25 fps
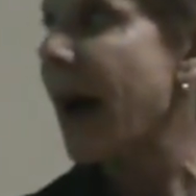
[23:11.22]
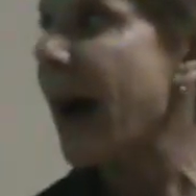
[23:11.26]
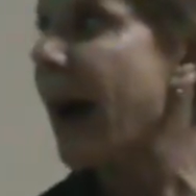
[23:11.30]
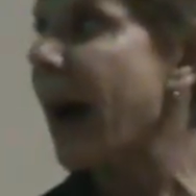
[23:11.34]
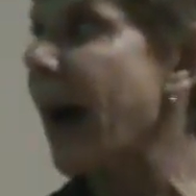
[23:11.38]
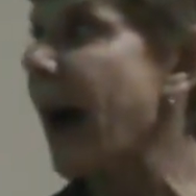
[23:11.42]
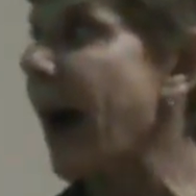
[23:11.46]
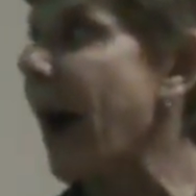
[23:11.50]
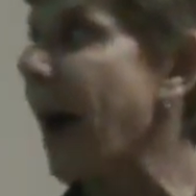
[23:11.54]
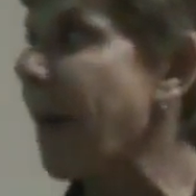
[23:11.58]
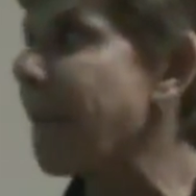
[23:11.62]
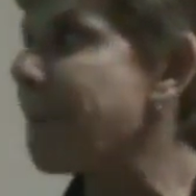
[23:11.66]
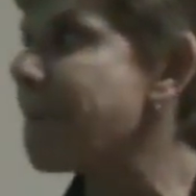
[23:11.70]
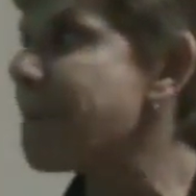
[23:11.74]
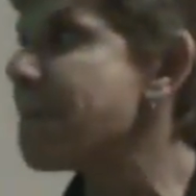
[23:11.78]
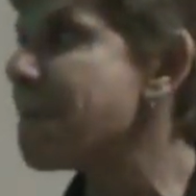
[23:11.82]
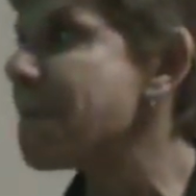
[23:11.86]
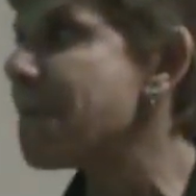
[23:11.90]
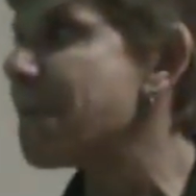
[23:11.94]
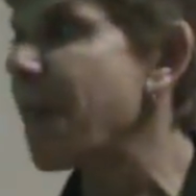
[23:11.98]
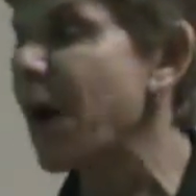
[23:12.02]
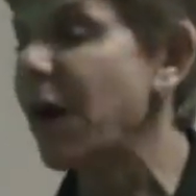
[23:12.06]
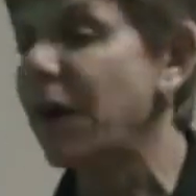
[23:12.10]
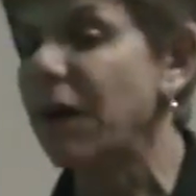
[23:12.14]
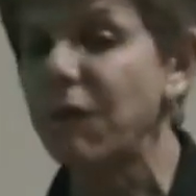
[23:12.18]

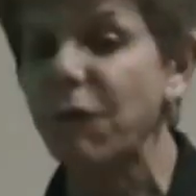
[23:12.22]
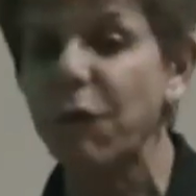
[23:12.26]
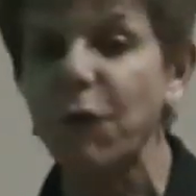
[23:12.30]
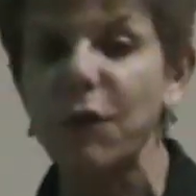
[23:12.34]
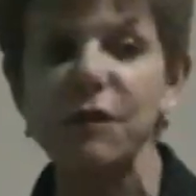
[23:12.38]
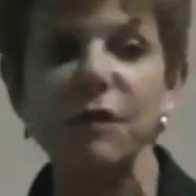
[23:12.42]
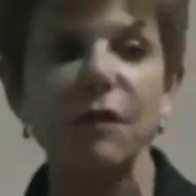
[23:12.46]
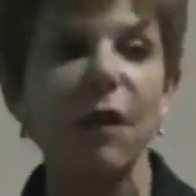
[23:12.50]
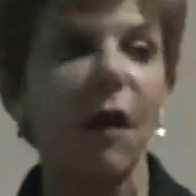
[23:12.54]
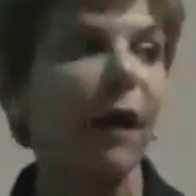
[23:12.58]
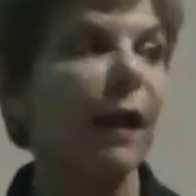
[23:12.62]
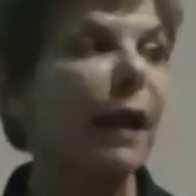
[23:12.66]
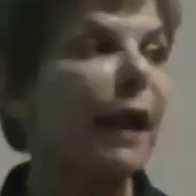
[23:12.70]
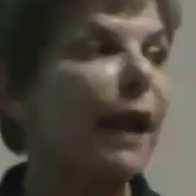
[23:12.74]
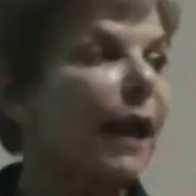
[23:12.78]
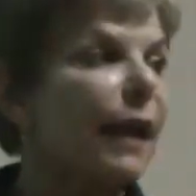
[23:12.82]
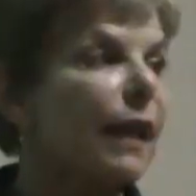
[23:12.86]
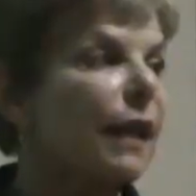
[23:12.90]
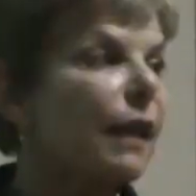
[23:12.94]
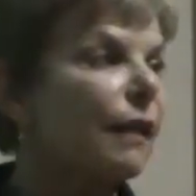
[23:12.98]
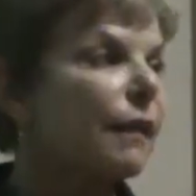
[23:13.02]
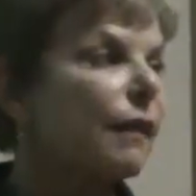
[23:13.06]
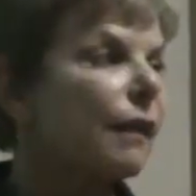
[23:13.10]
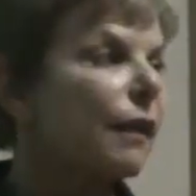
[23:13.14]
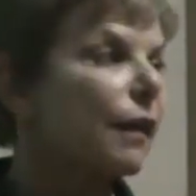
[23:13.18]
But if we saw
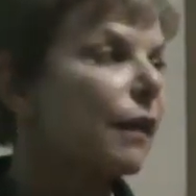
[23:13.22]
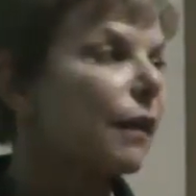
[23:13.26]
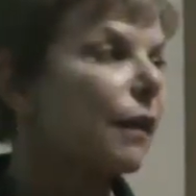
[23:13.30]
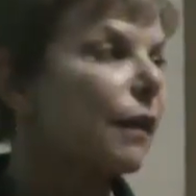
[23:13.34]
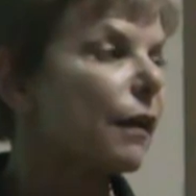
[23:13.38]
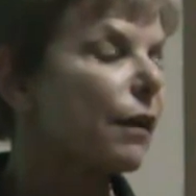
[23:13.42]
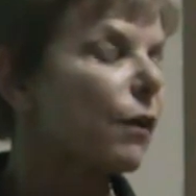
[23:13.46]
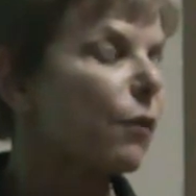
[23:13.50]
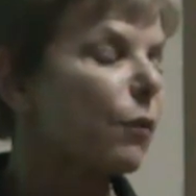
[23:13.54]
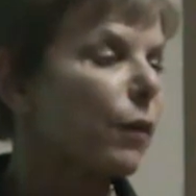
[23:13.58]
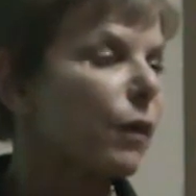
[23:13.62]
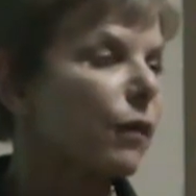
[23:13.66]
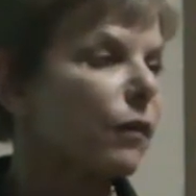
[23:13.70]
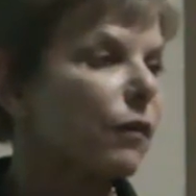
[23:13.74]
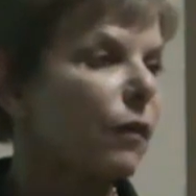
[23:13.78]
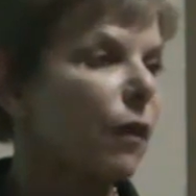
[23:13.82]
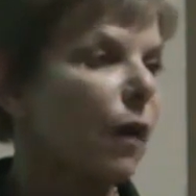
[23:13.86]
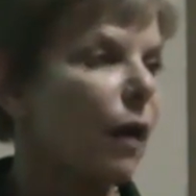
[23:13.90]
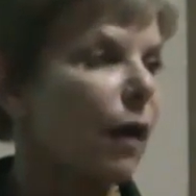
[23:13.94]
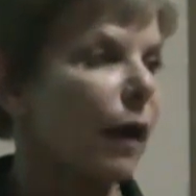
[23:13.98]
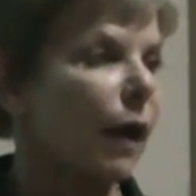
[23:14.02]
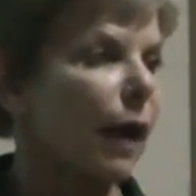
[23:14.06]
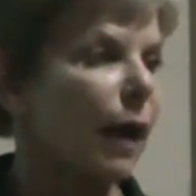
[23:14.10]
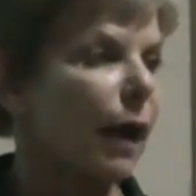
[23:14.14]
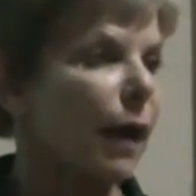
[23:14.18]
anything, we
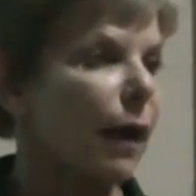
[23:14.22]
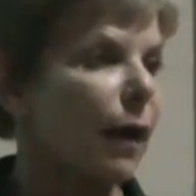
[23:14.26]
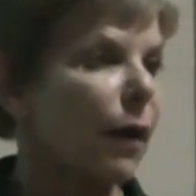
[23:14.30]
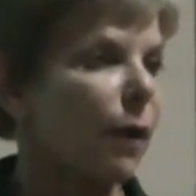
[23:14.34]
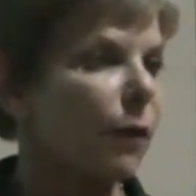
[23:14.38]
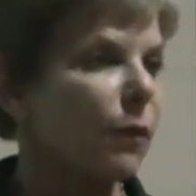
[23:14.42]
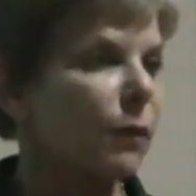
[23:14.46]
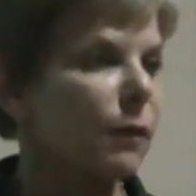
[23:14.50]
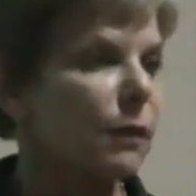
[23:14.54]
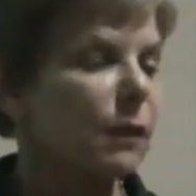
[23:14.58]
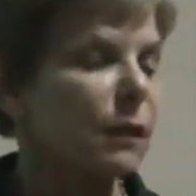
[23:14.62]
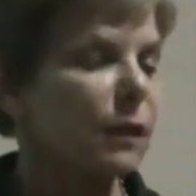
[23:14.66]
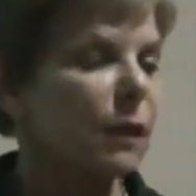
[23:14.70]
saw how